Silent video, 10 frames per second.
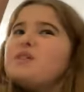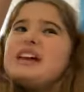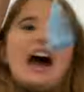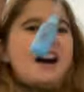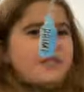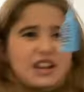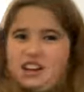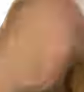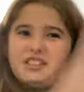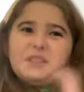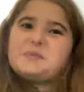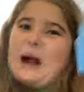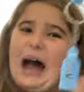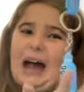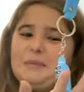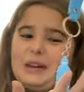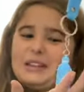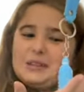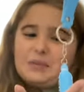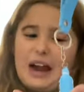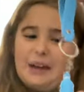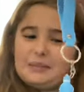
we have another prime, but it's a prime